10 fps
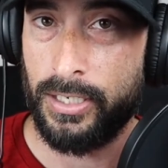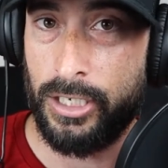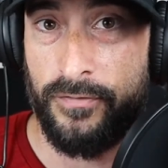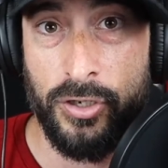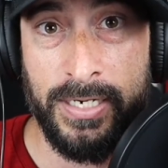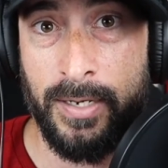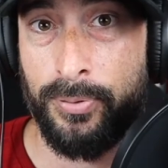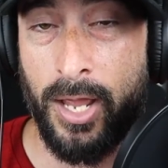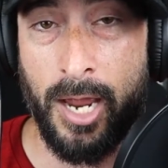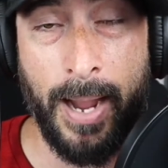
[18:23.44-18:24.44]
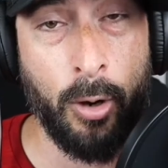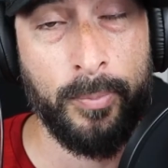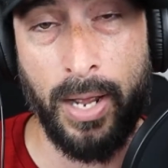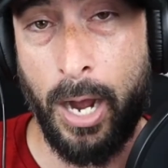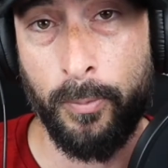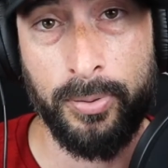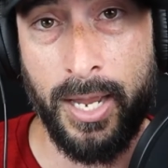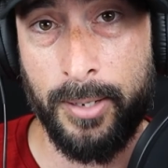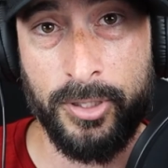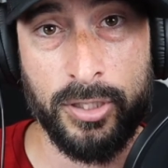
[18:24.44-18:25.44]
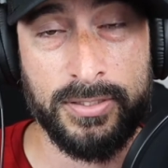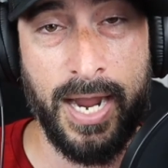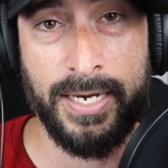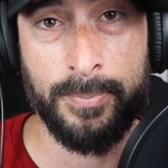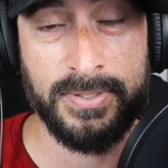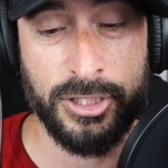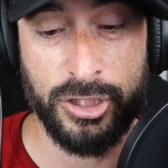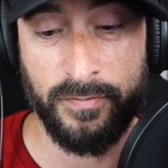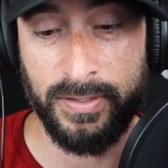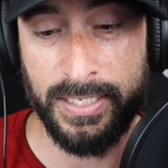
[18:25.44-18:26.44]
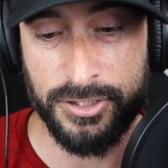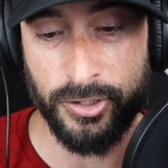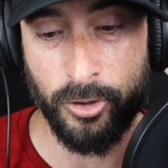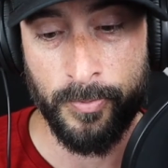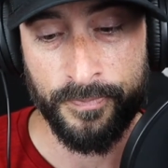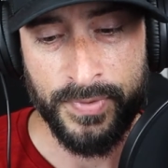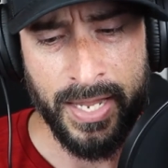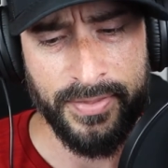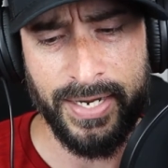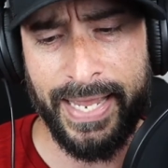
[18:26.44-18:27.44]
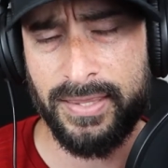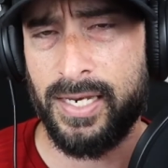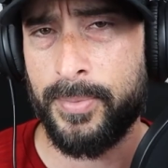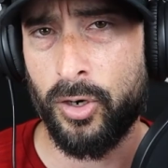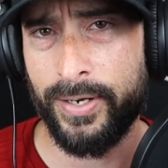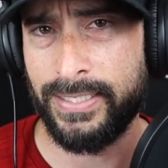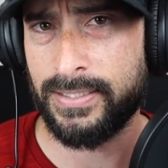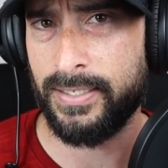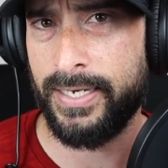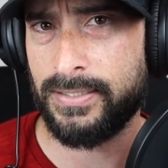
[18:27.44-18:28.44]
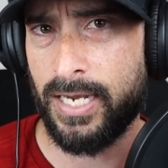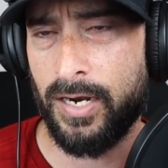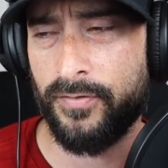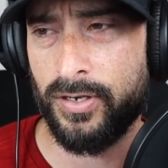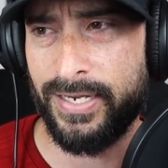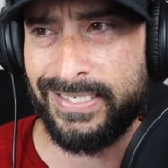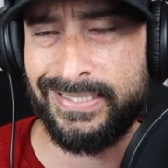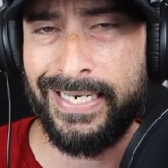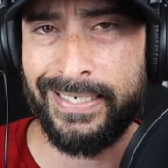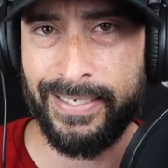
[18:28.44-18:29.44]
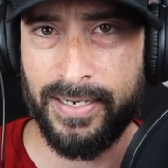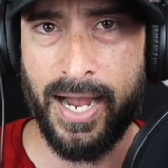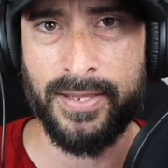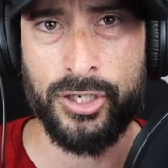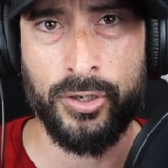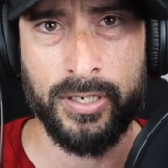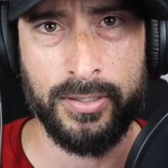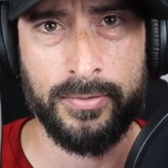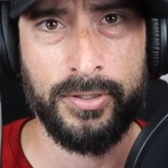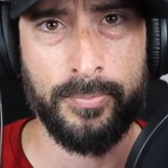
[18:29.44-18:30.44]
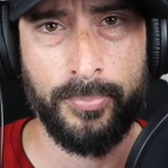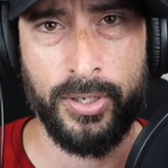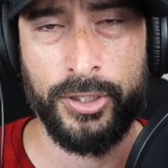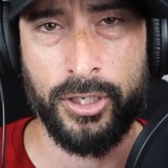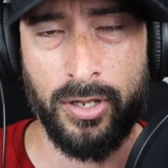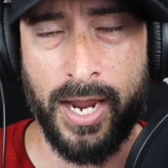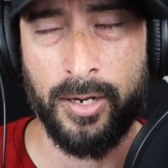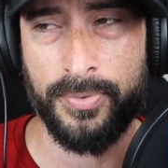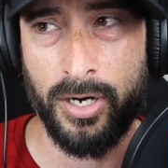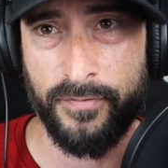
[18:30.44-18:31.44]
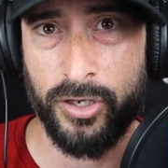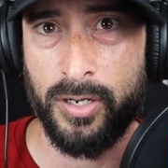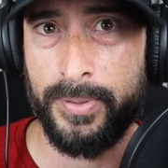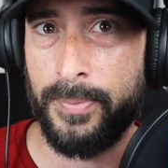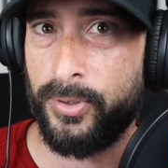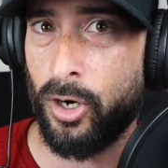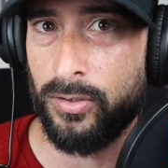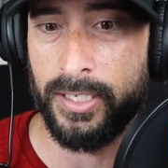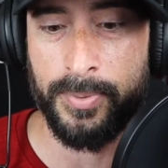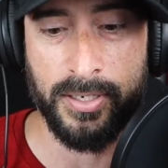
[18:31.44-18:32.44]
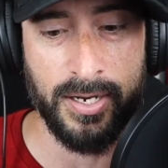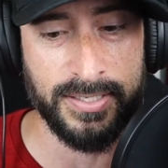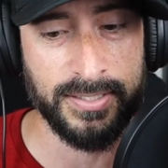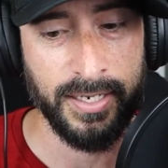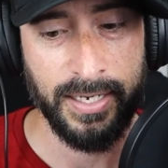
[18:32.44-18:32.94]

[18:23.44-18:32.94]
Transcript: if you need to play him, I would play him in your tight end position if you need to. And then Anthony Miller, he's a kind of a sneaky guy that you can put in your lineup there if you're in the PPR league, because